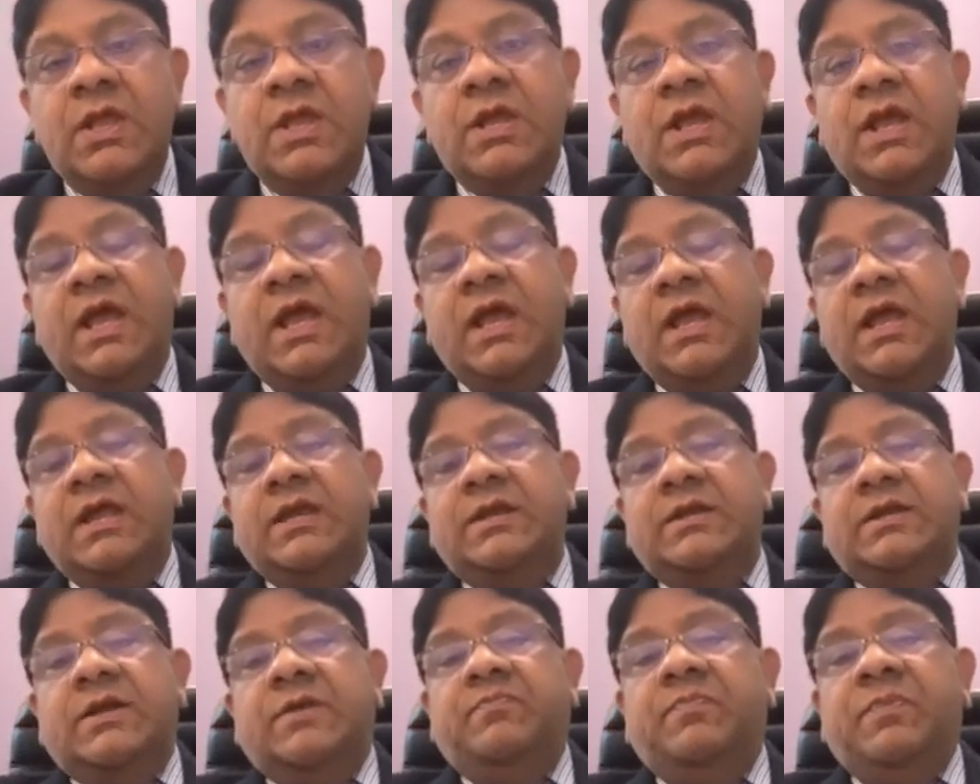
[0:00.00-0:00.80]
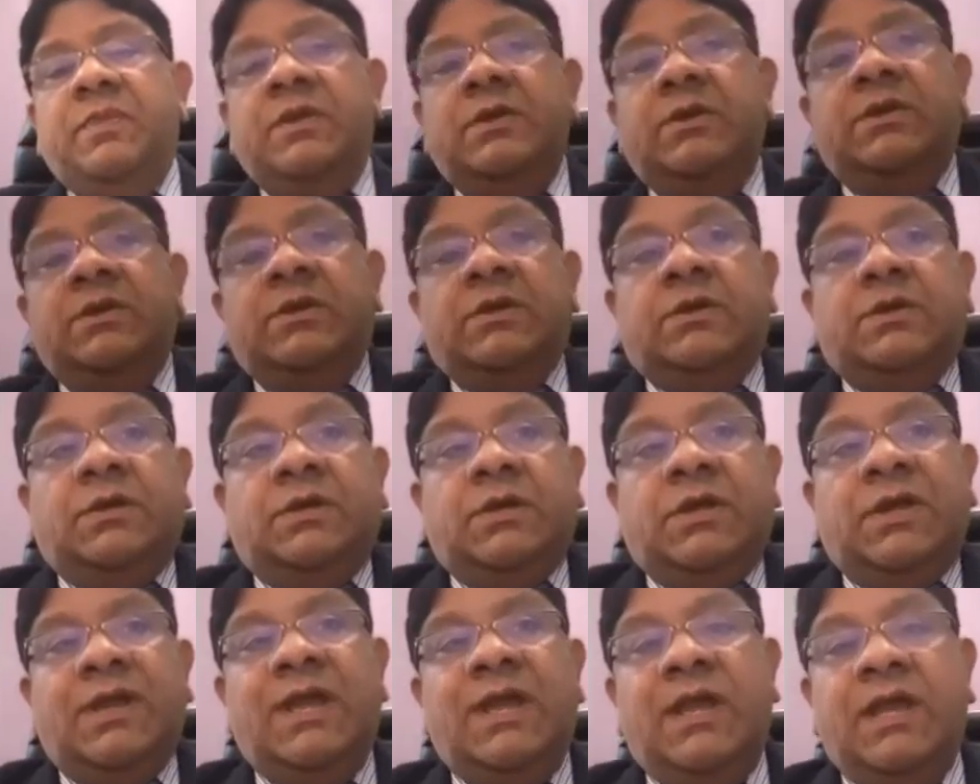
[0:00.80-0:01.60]
And
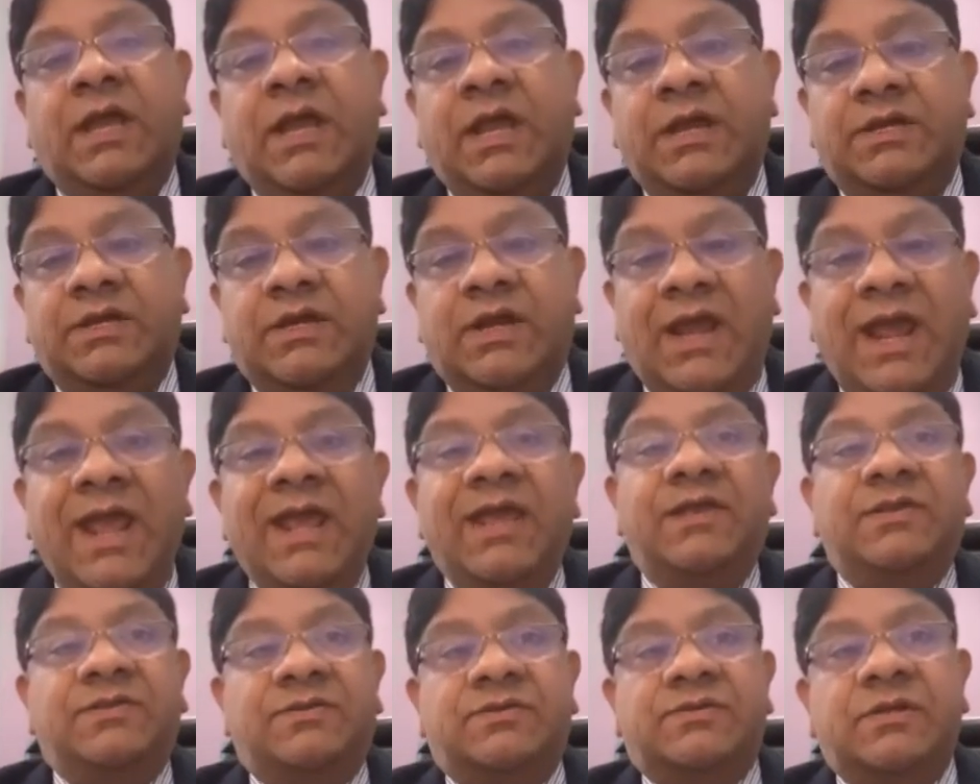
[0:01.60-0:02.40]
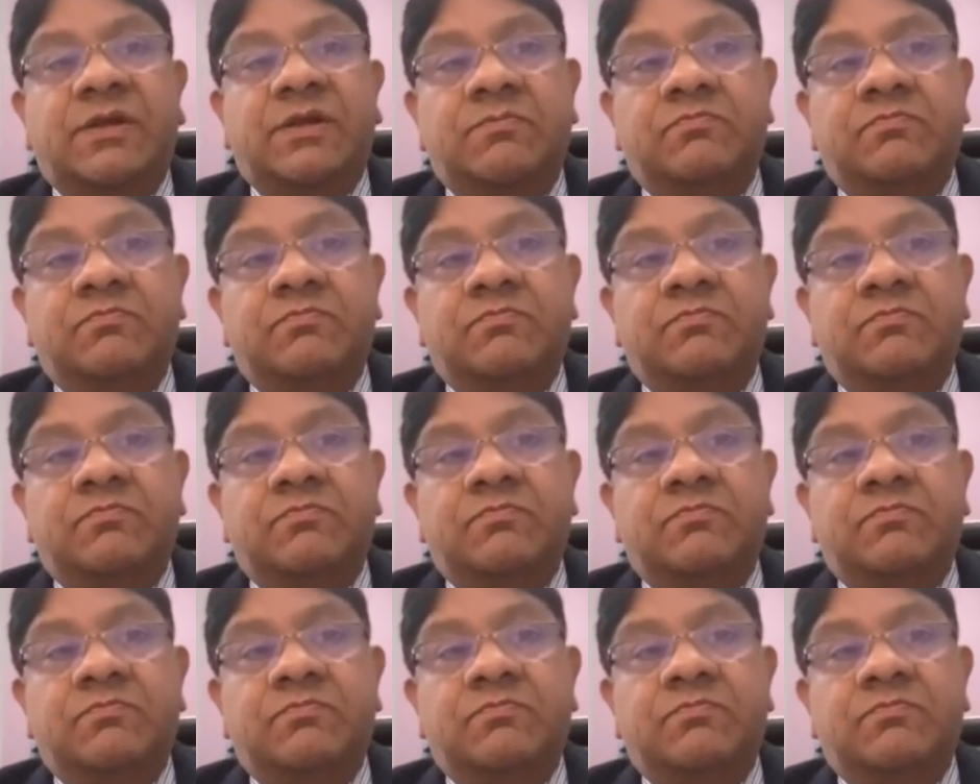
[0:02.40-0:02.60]
it is